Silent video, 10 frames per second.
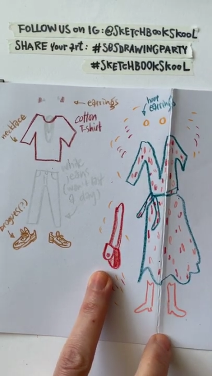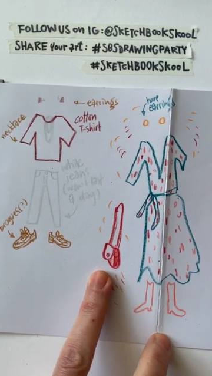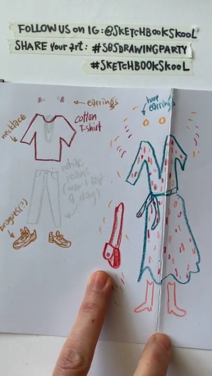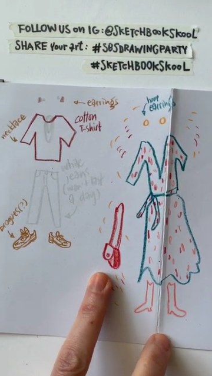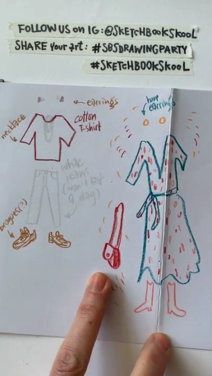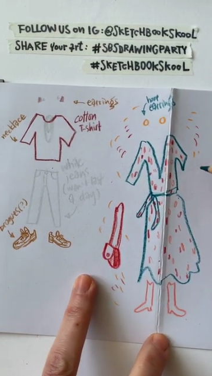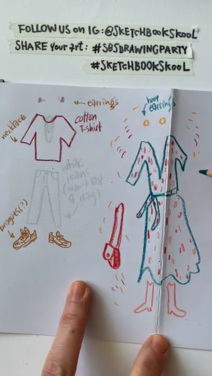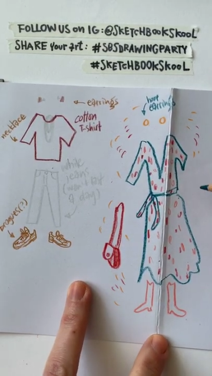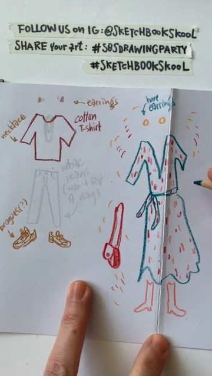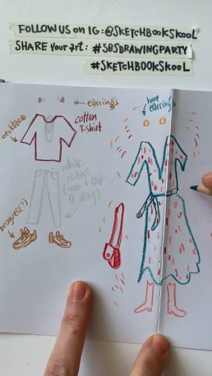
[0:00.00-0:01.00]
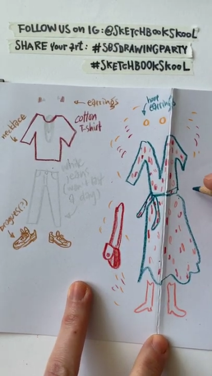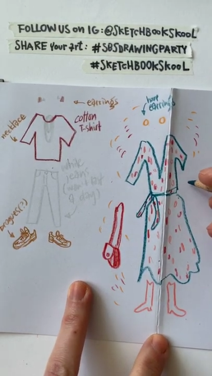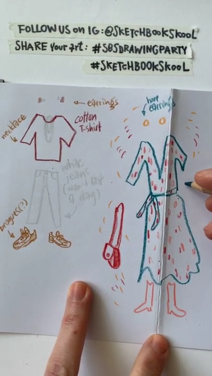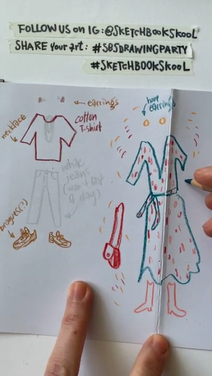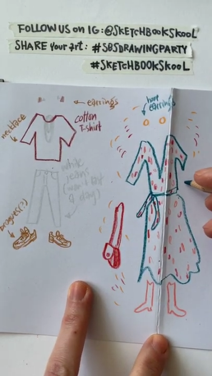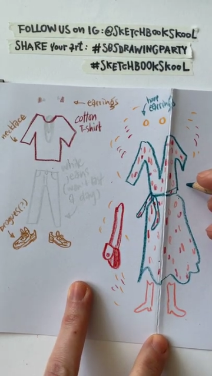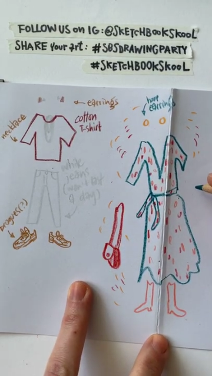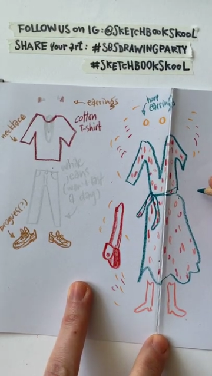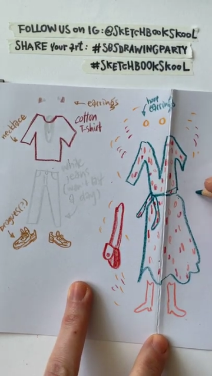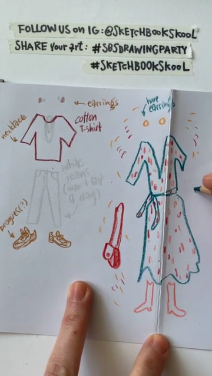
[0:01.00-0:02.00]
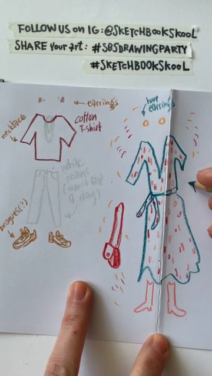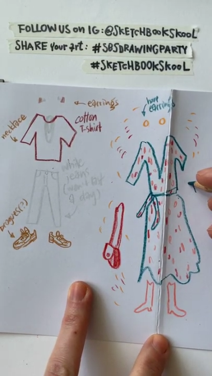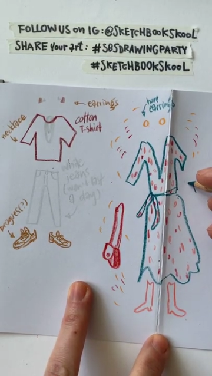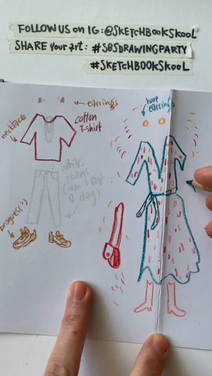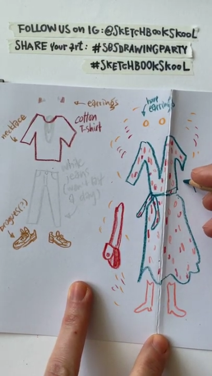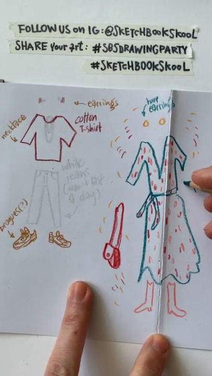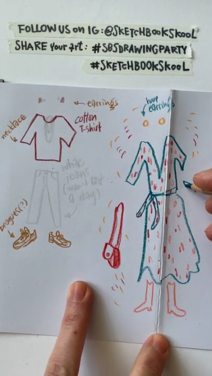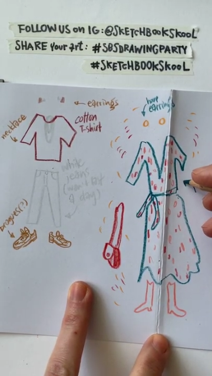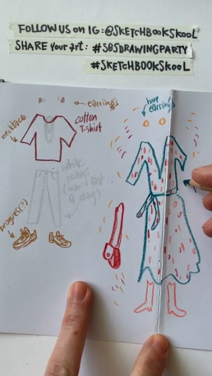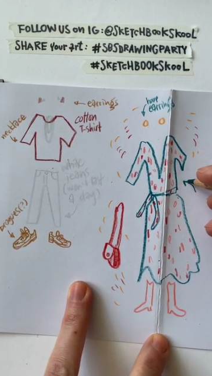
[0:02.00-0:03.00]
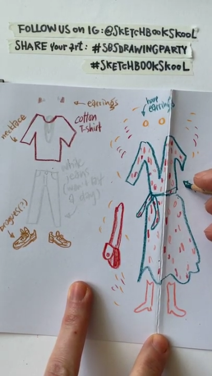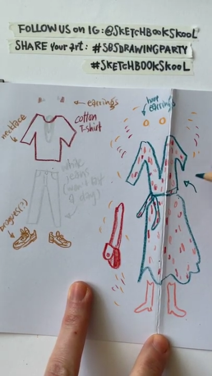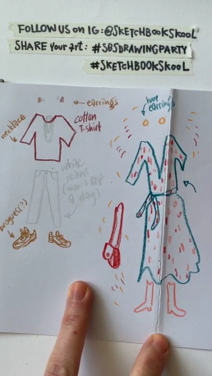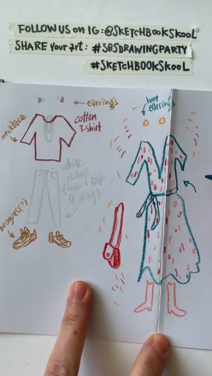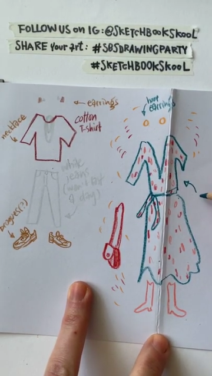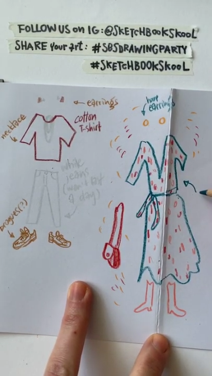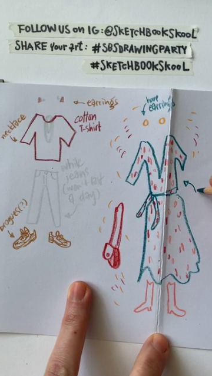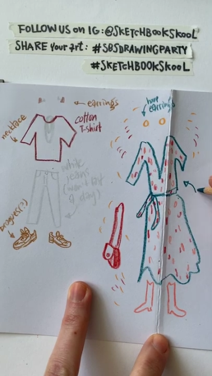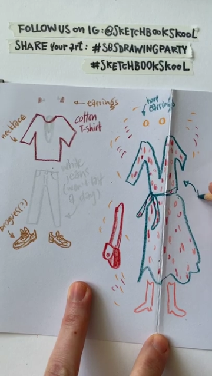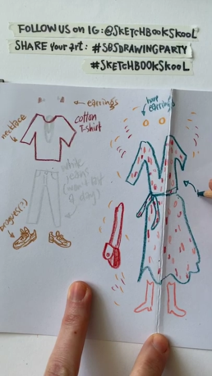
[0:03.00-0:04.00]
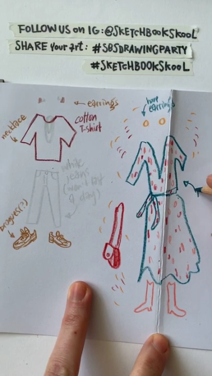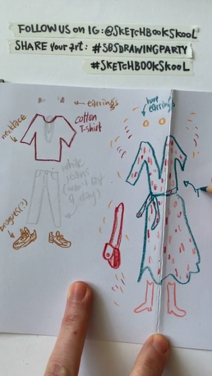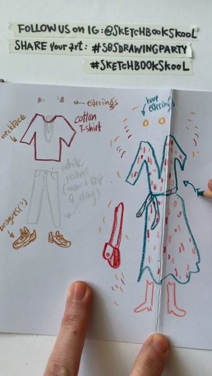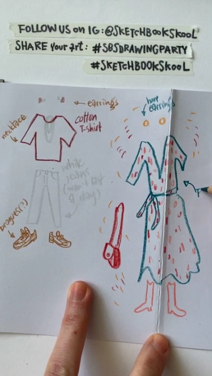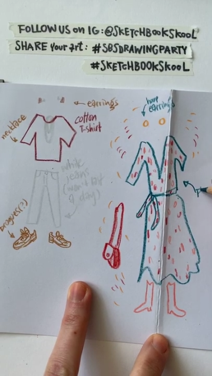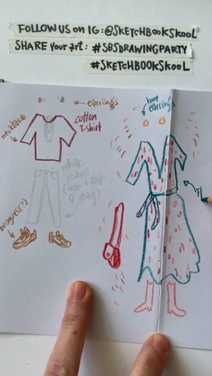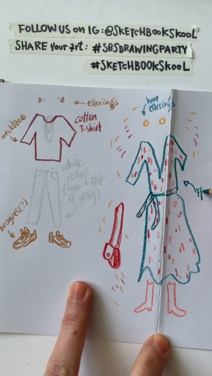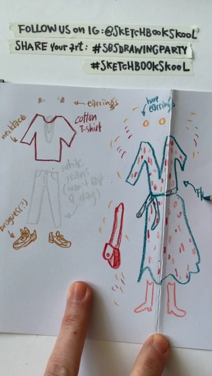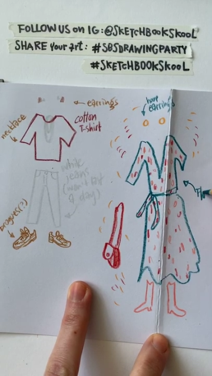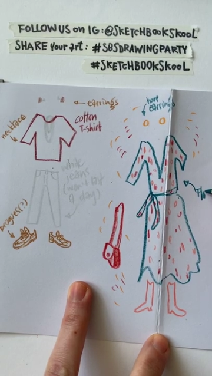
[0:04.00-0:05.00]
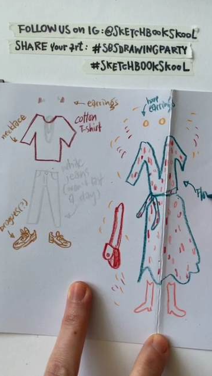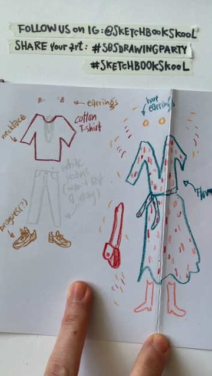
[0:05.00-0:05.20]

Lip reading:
[unreadable: no face in view]